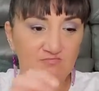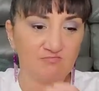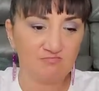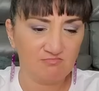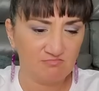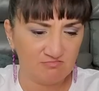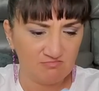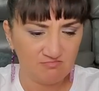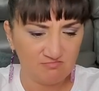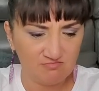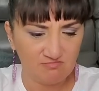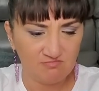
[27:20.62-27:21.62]

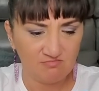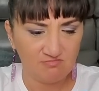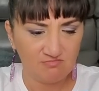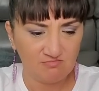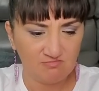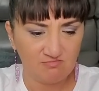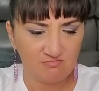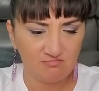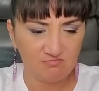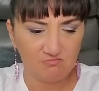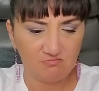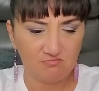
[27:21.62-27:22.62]

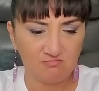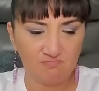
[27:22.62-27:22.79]
(no one is talking)